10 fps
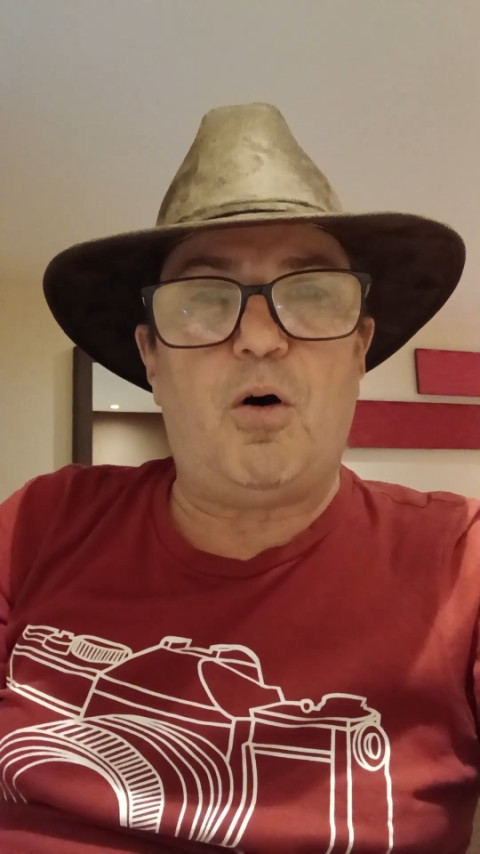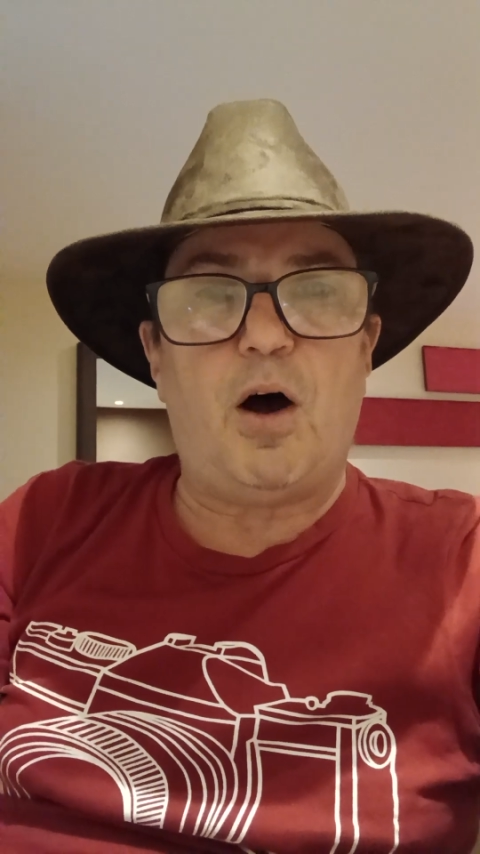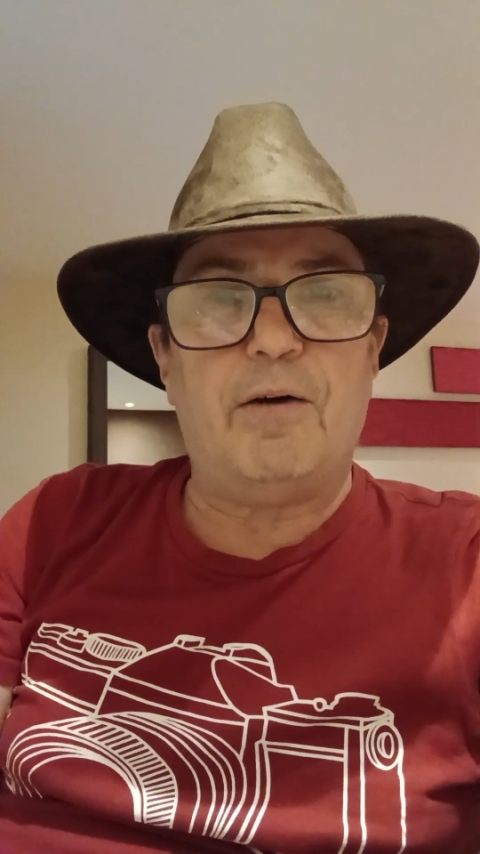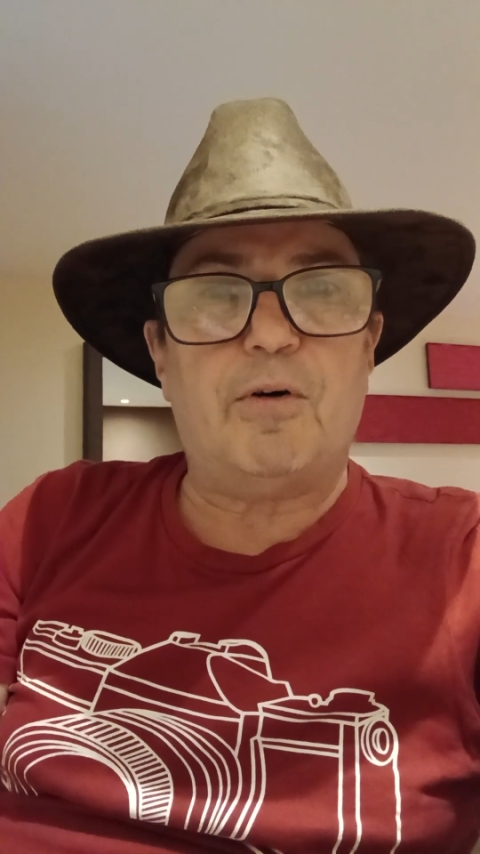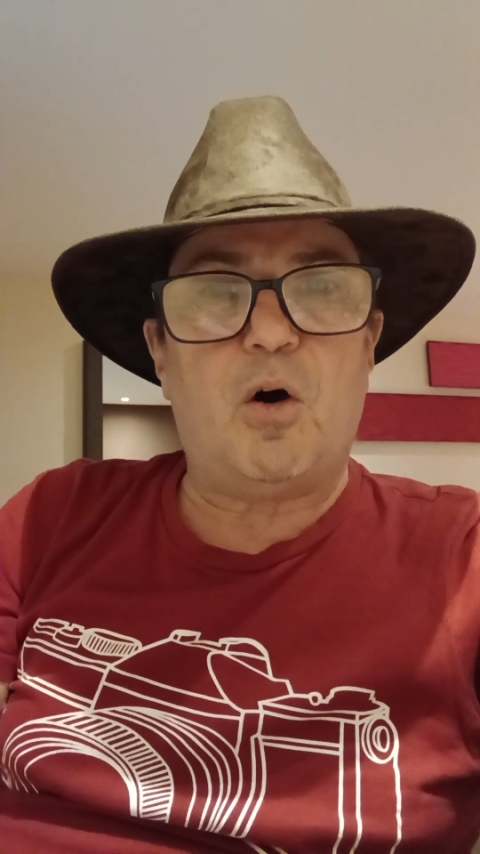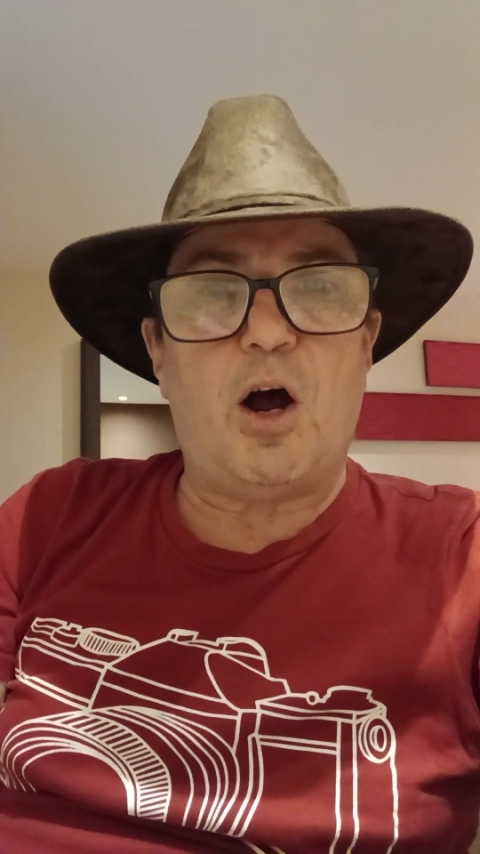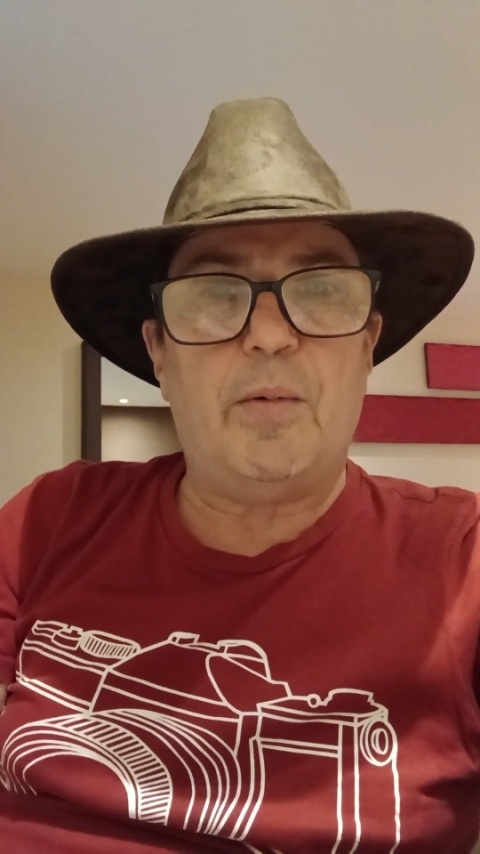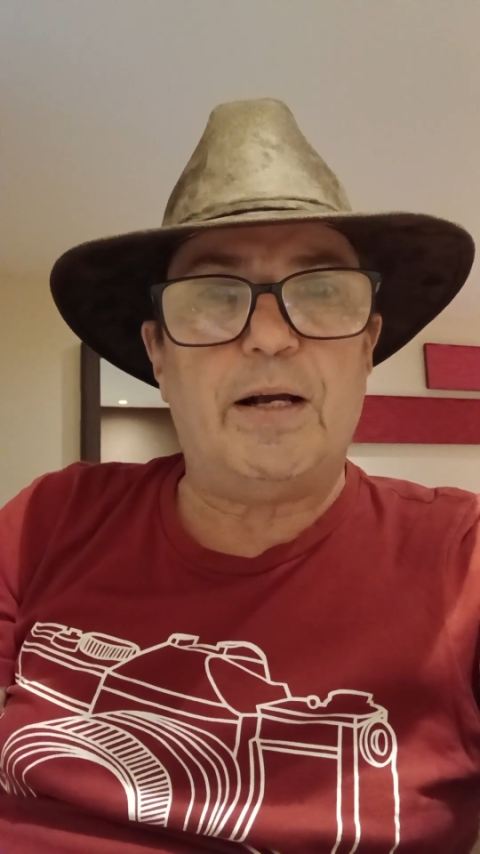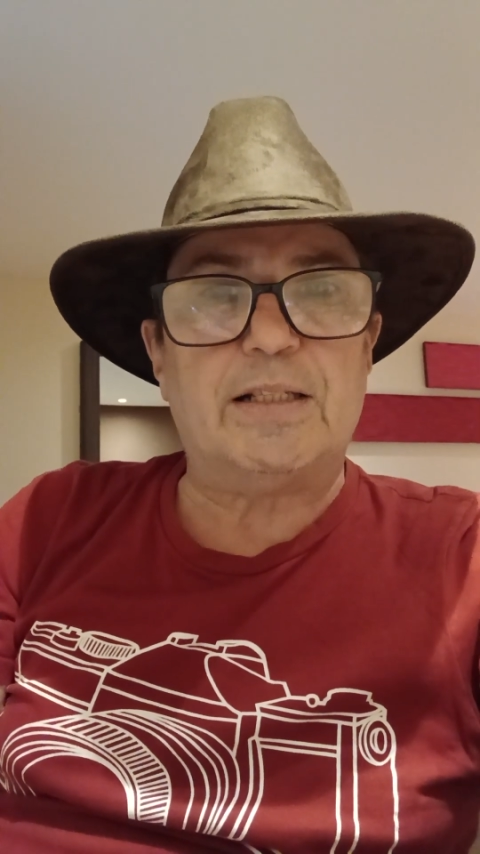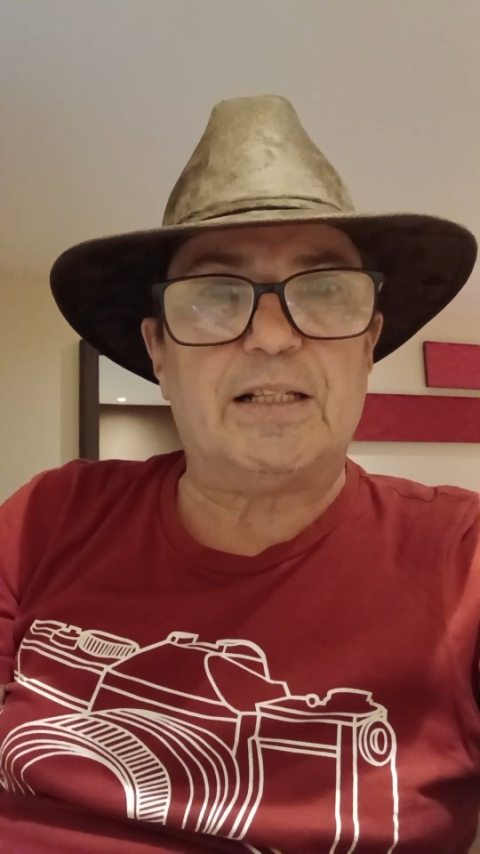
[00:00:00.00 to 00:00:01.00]

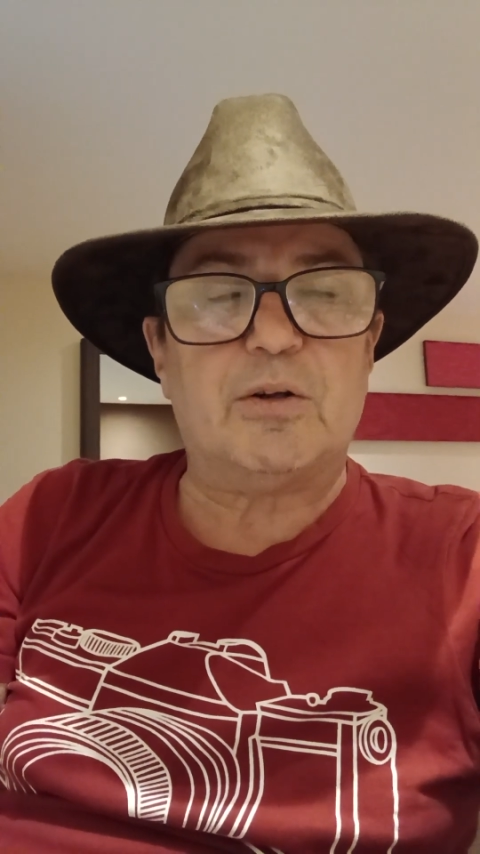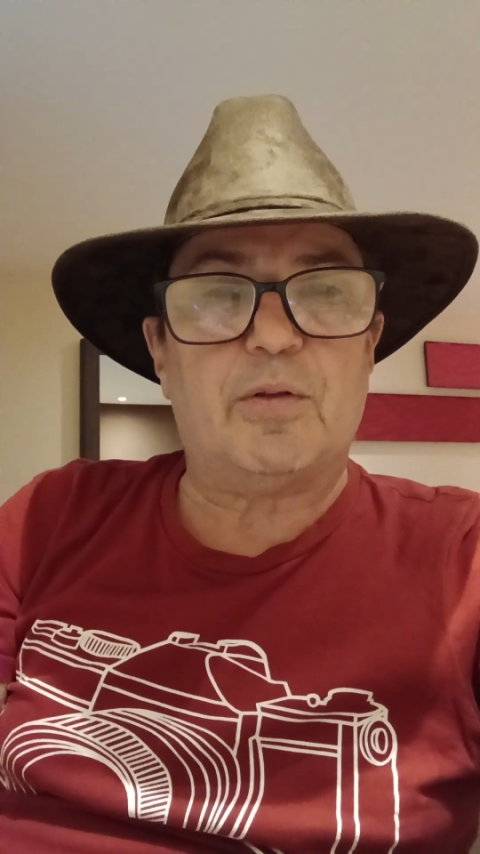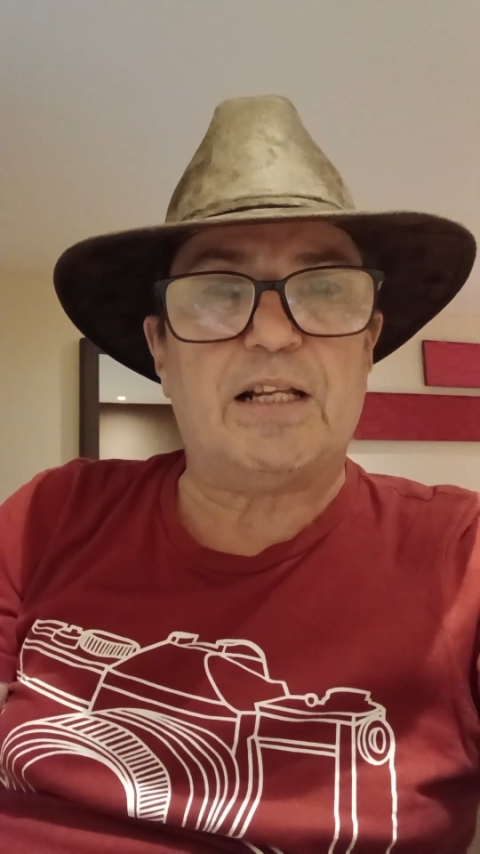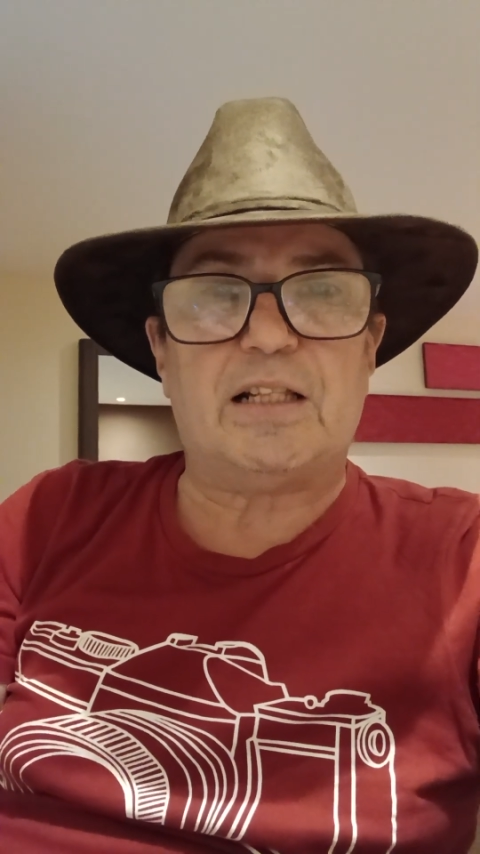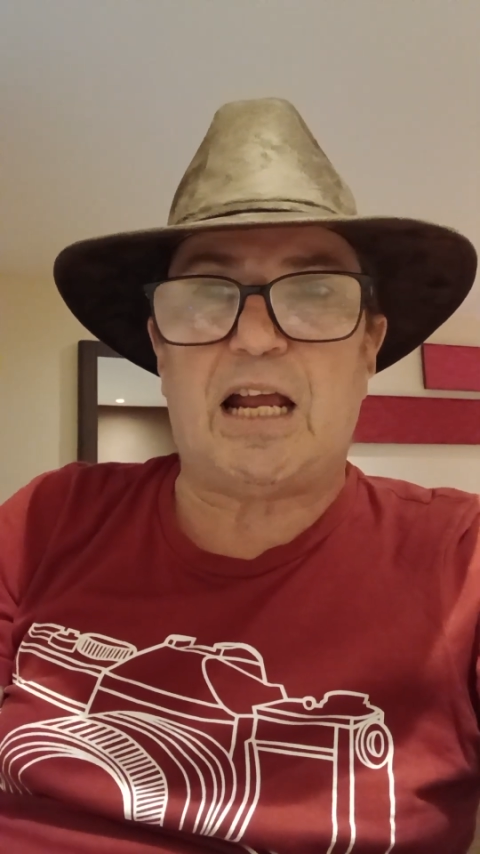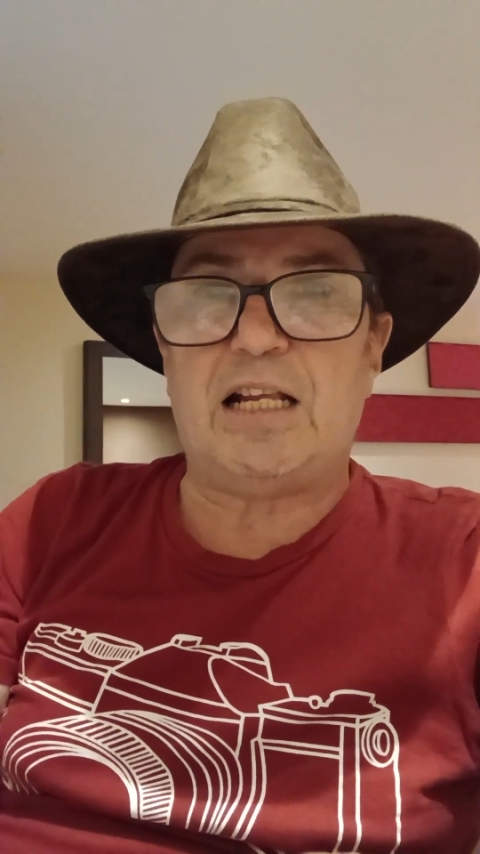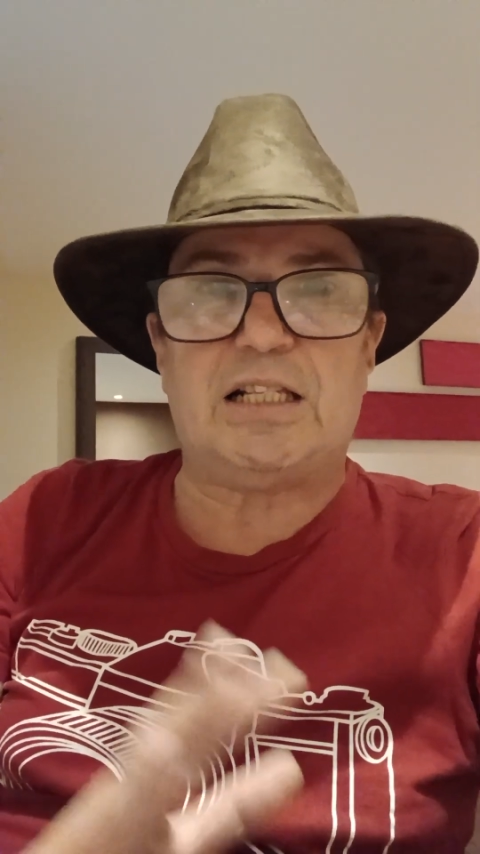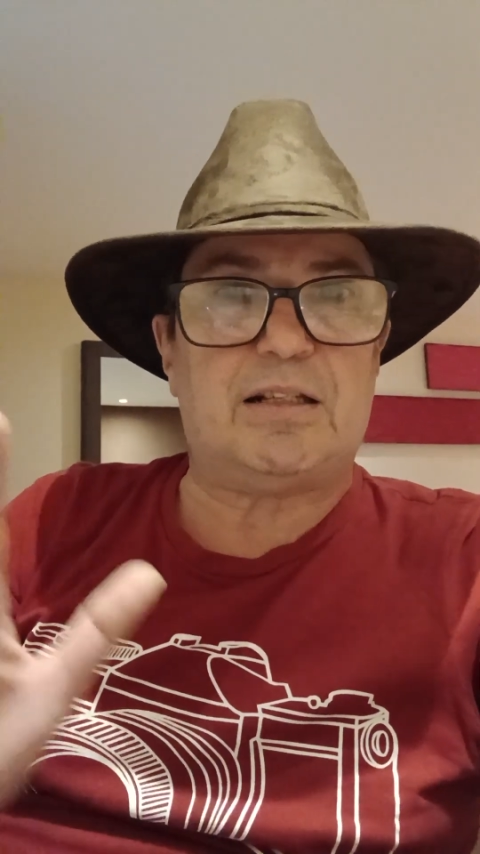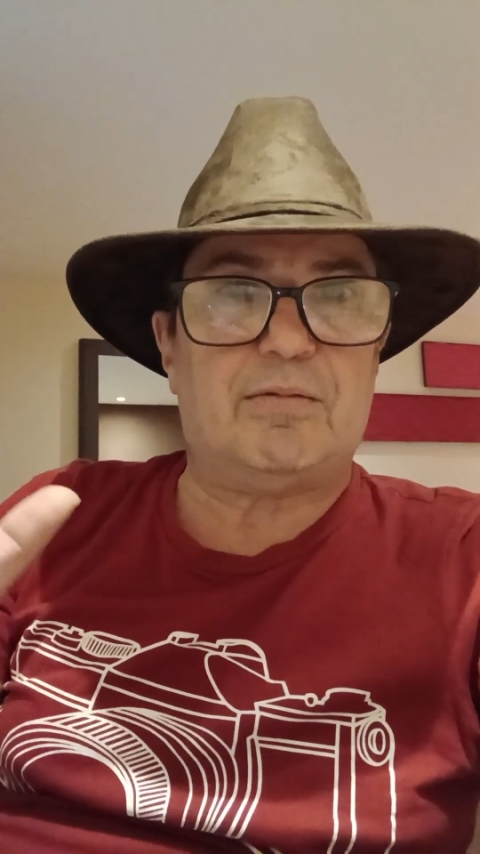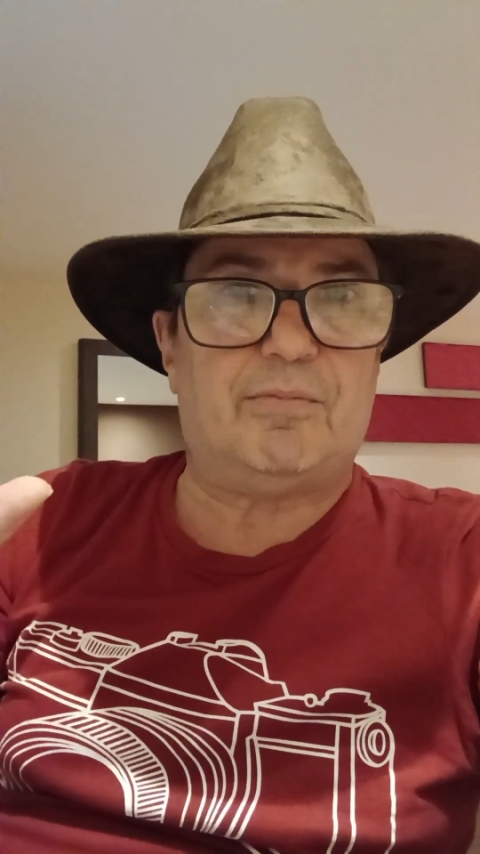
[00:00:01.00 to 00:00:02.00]
highways, and so
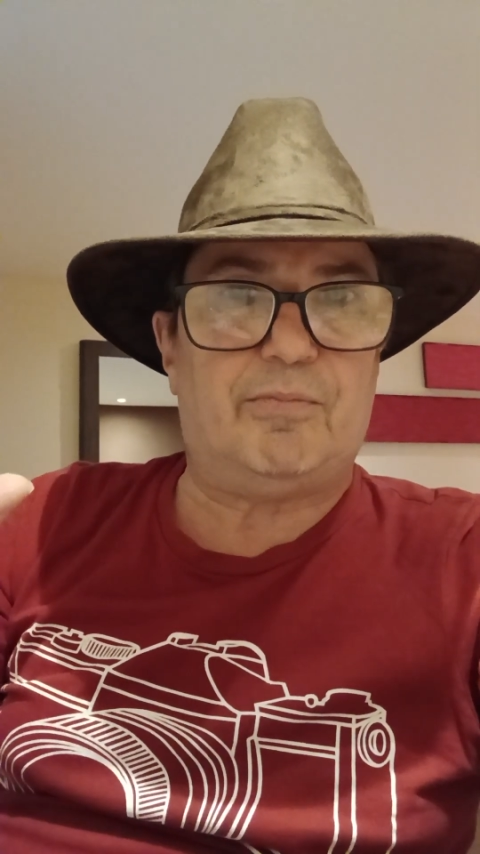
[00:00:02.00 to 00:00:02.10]
that's